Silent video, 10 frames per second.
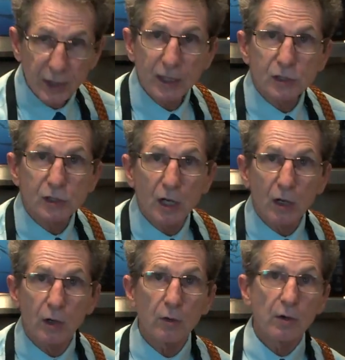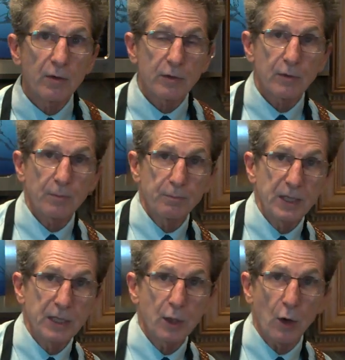is no
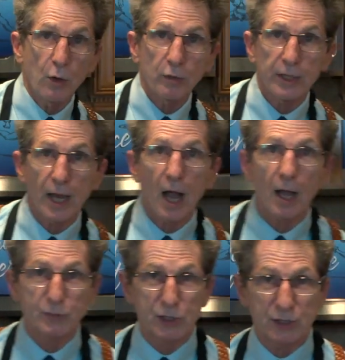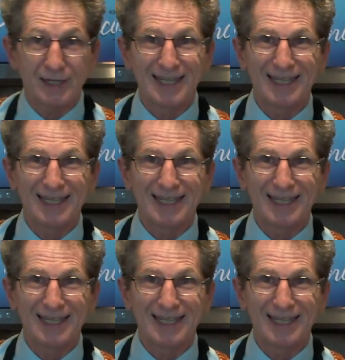meat-only option.